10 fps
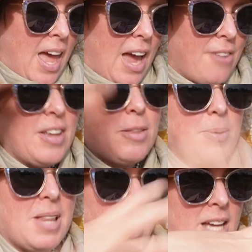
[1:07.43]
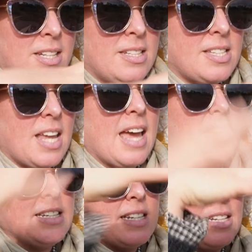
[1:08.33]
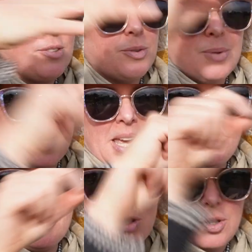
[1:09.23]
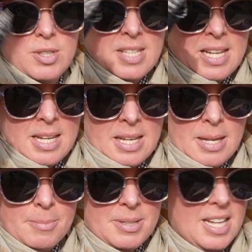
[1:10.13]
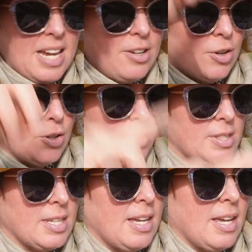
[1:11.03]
around the plant, and it'll keep producing potatoes.